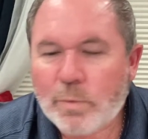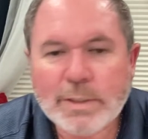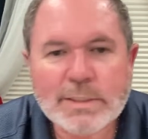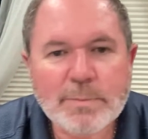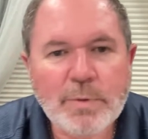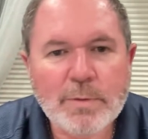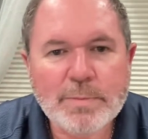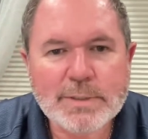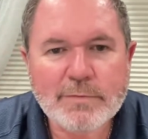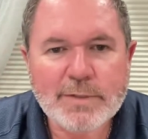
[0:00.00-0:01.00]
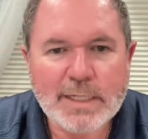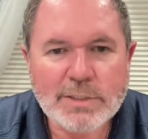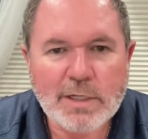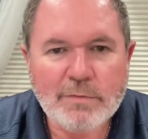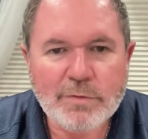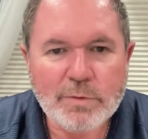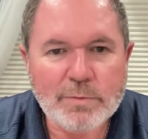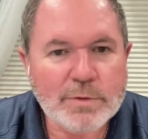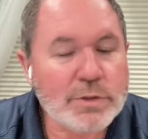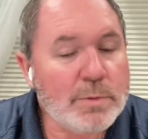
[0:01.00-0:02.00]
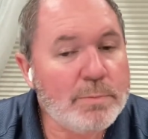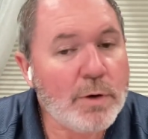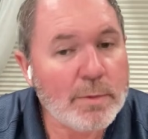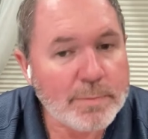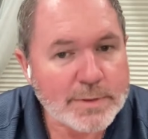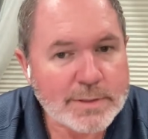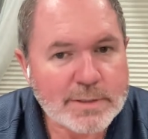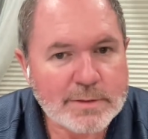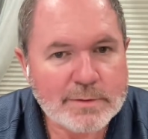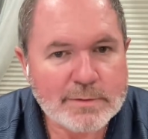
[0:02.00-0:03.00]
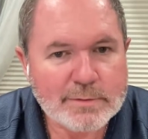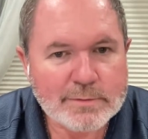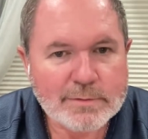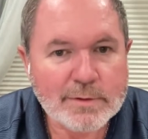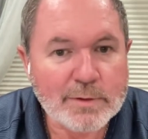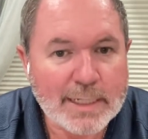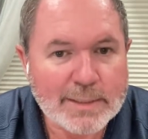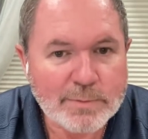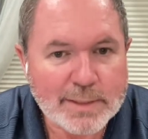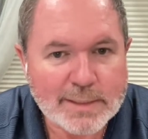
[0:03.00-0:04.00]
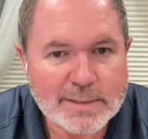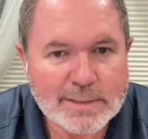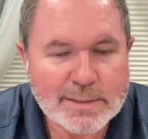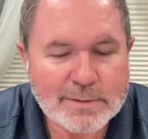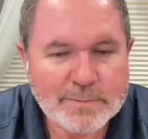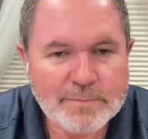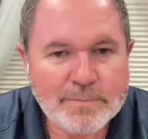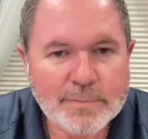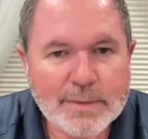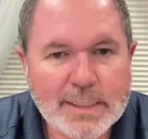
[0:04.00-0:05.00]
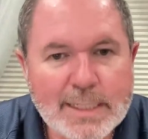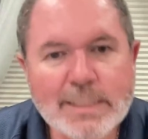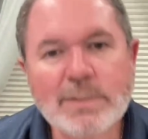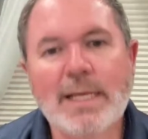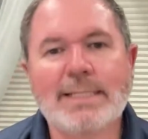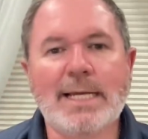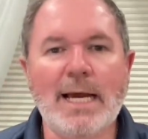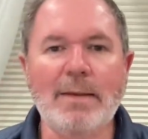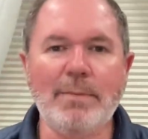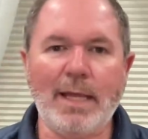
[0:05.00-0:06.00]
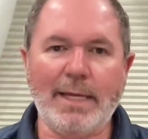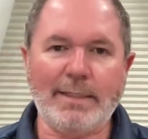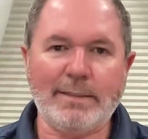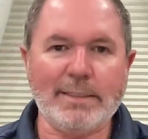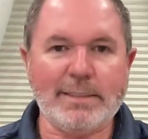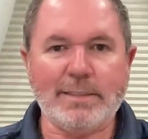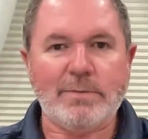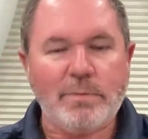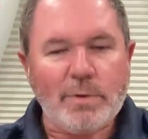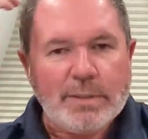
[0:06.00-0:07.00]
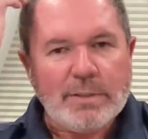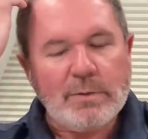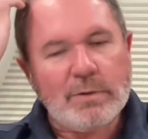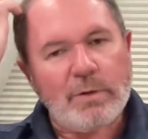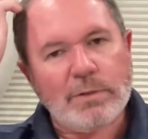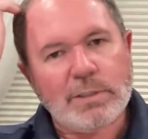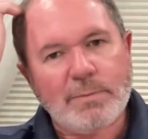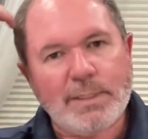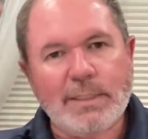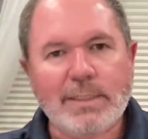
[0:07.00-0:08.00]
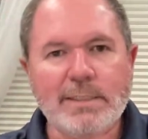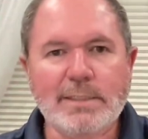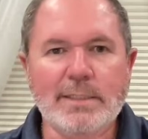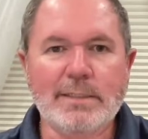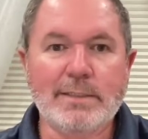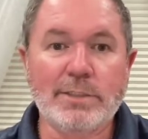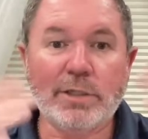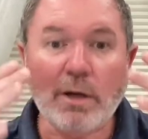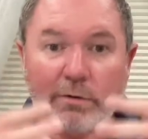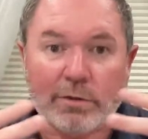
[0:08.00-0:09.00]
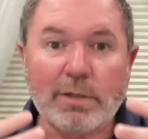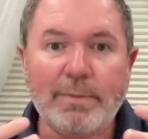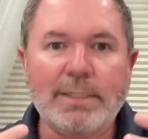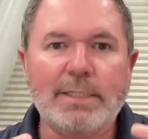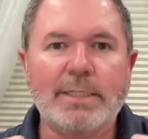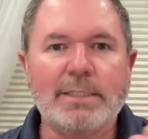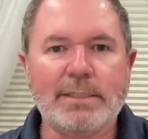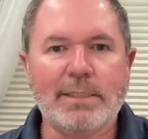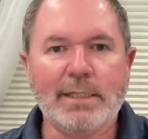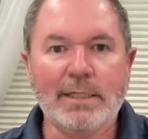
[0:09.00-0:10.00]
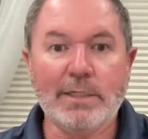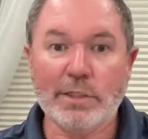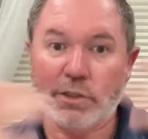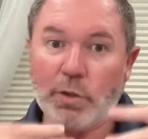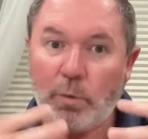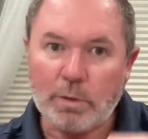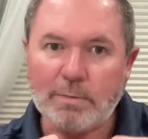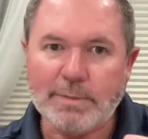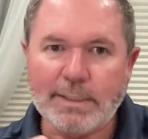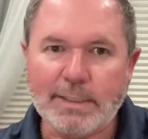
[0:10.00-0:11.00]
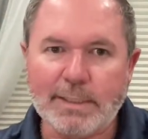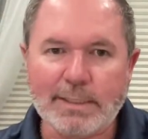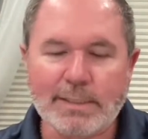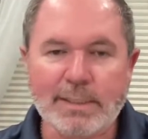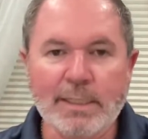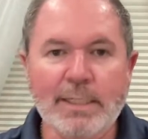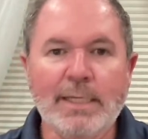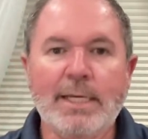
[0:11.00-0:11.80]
What is the purpose of deja vu? There's no purpose. I'm going to end with this. It is a timeline. This is where the soul codes come into this. Chakras come into this. The soul comes into this.